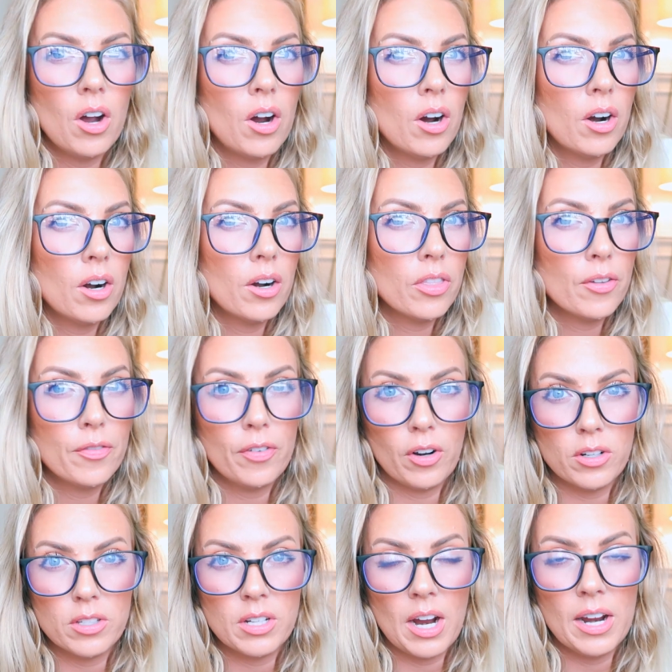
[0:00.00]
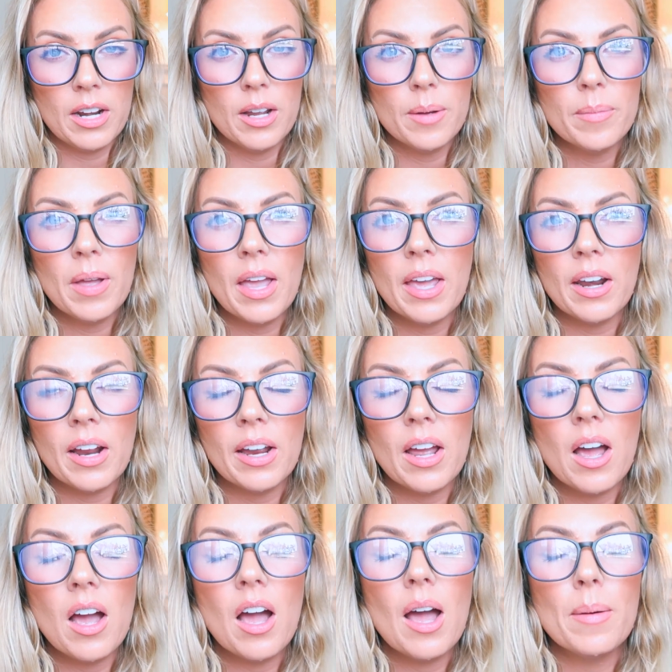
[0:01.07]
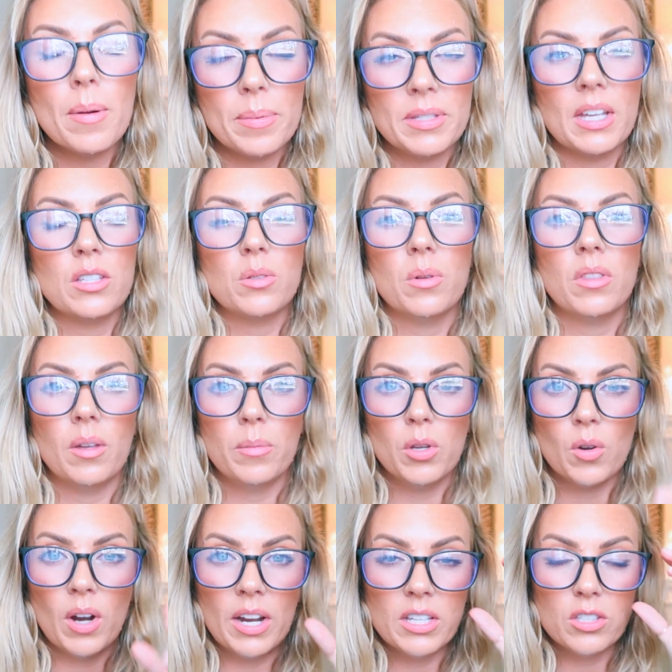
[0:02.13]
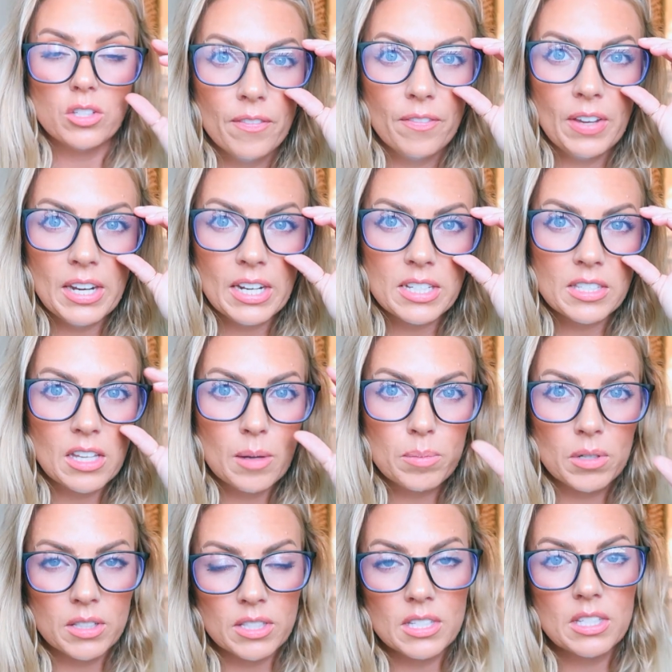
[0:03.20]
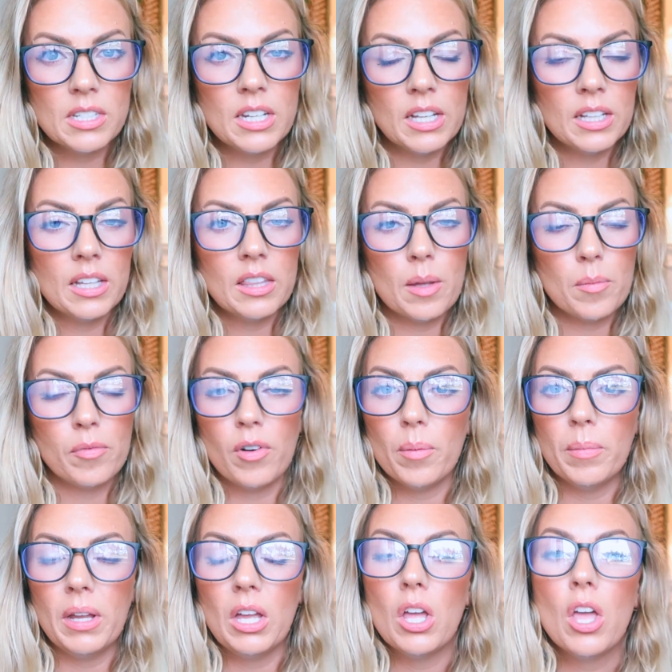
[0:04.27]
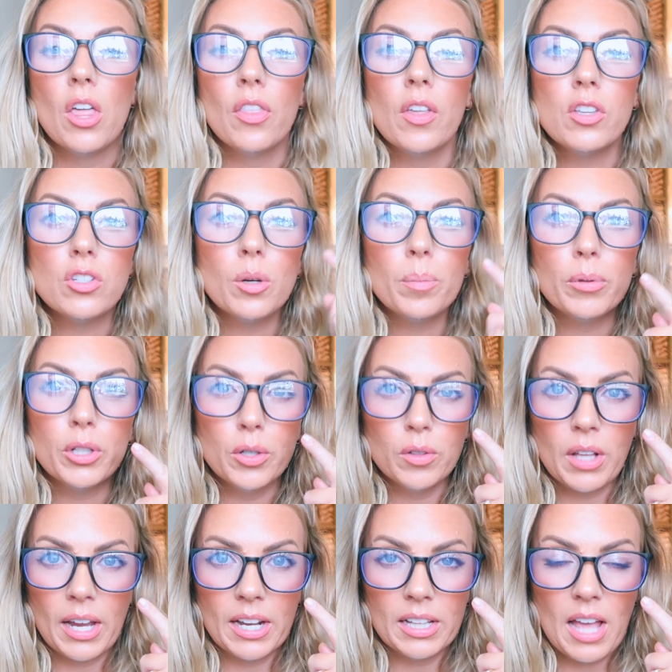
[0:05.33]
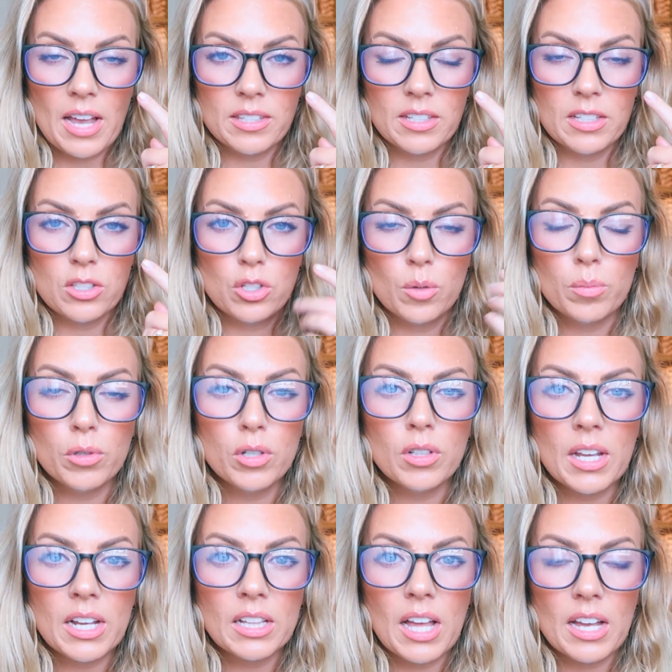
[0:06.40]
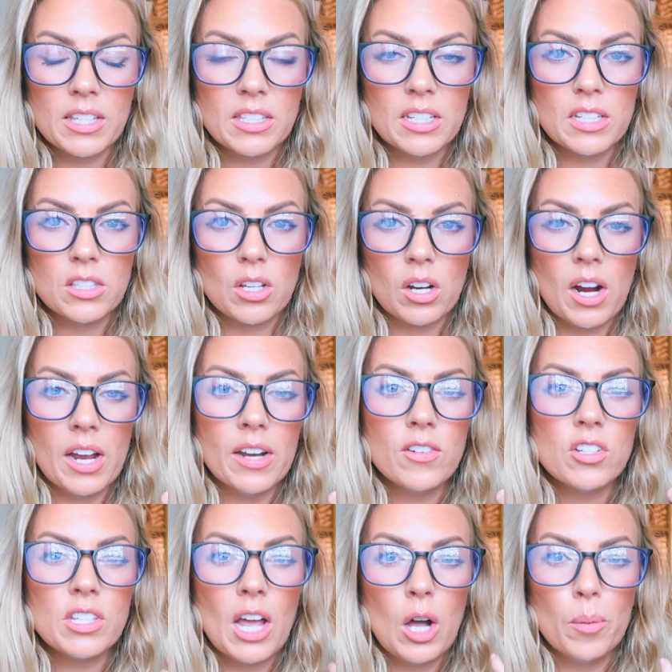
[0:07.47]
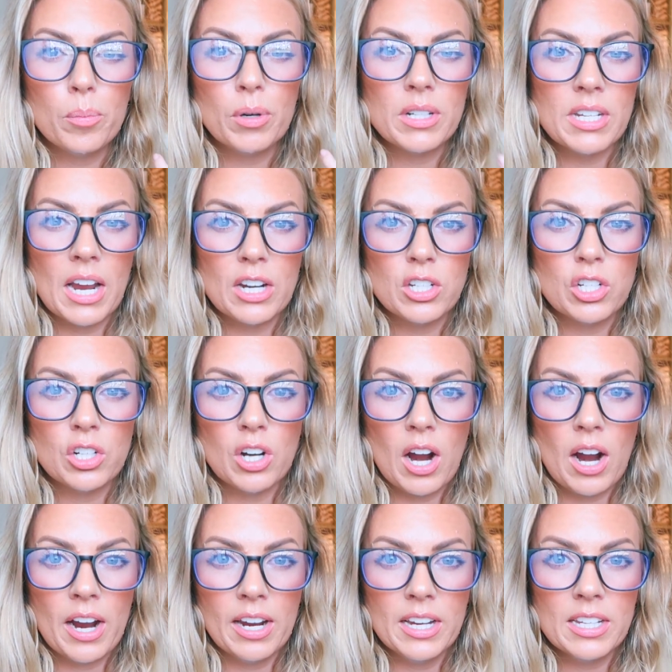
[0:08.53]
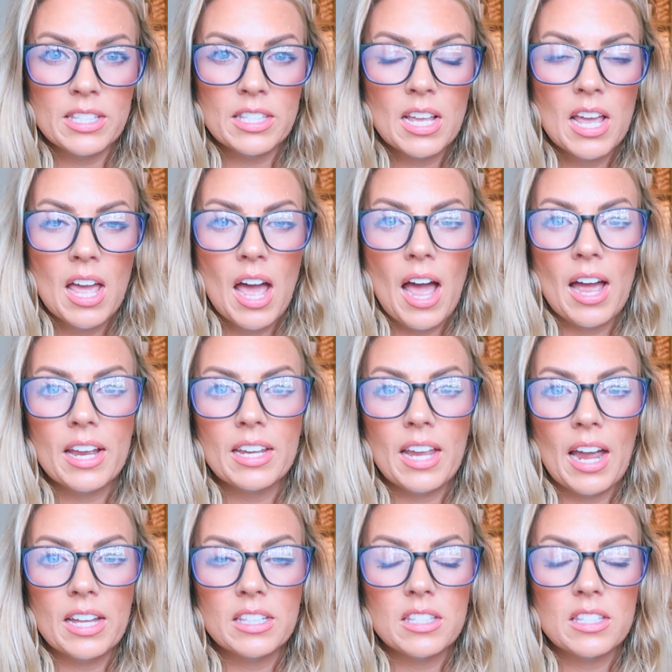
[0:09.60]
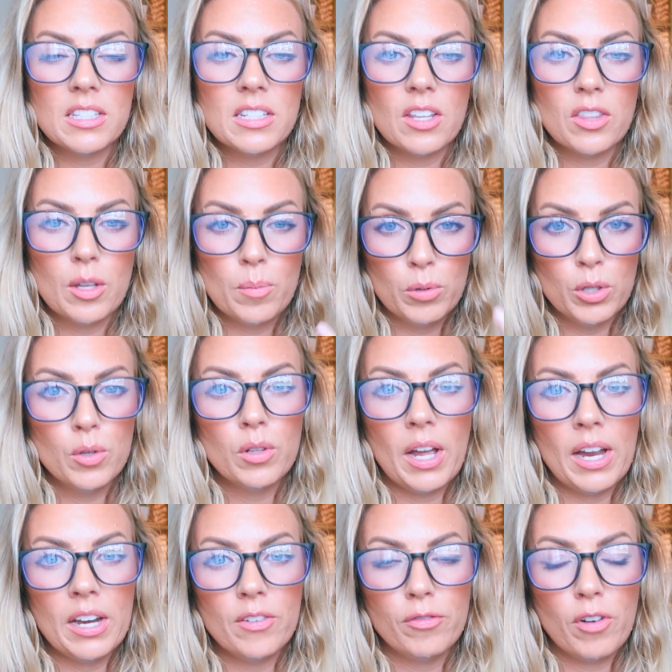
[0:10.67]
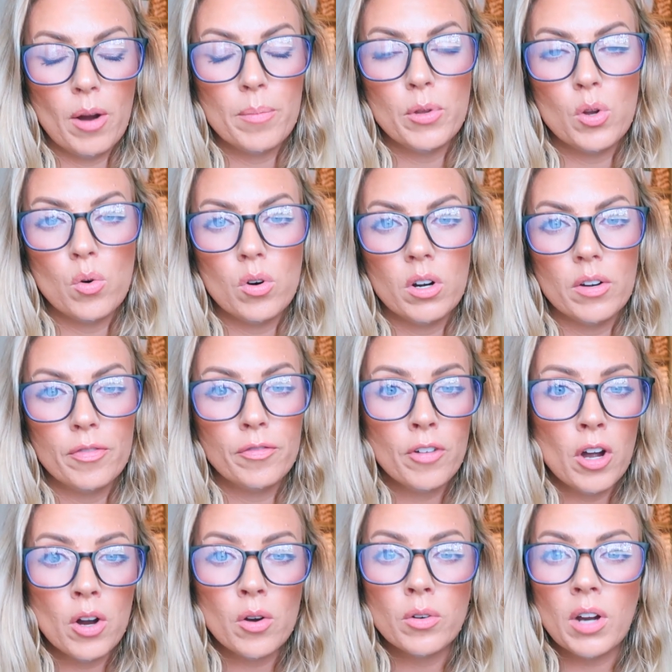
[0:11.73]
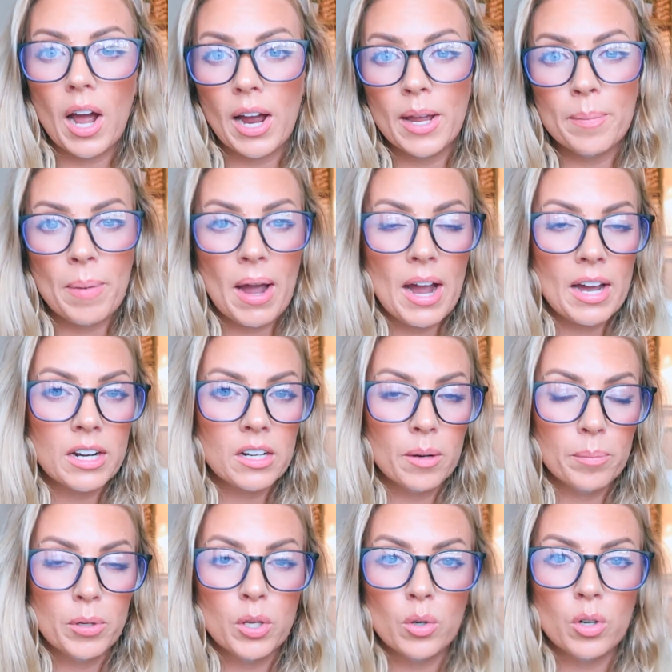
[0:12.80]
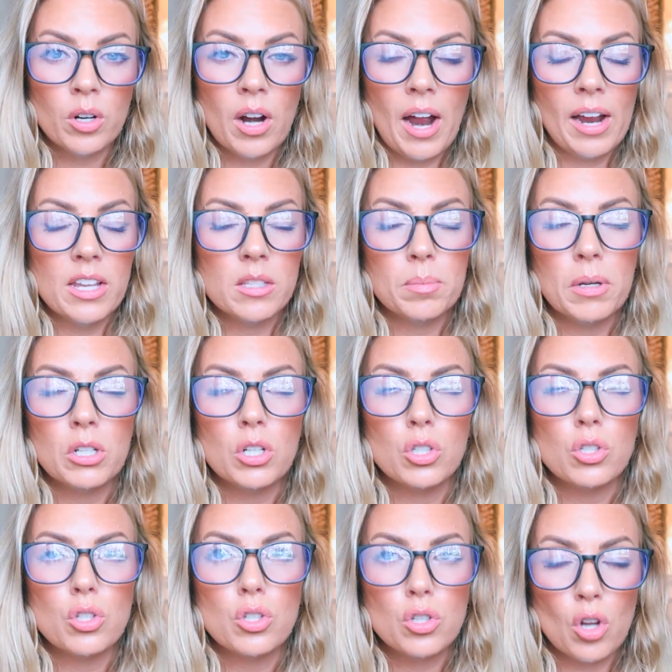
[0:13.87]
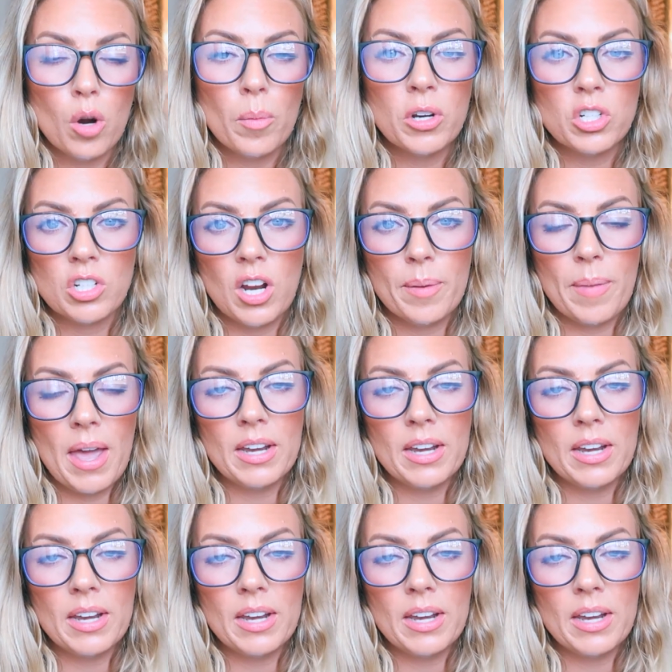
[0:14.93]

are the first item and I I'm obsessed with them, you guys. Phoenix keeps on stealing them from me. These are blue light glasses. So blue light glasses kind of just help protect your eyes against the blue light from your phone, iPad, computer. I spend so much time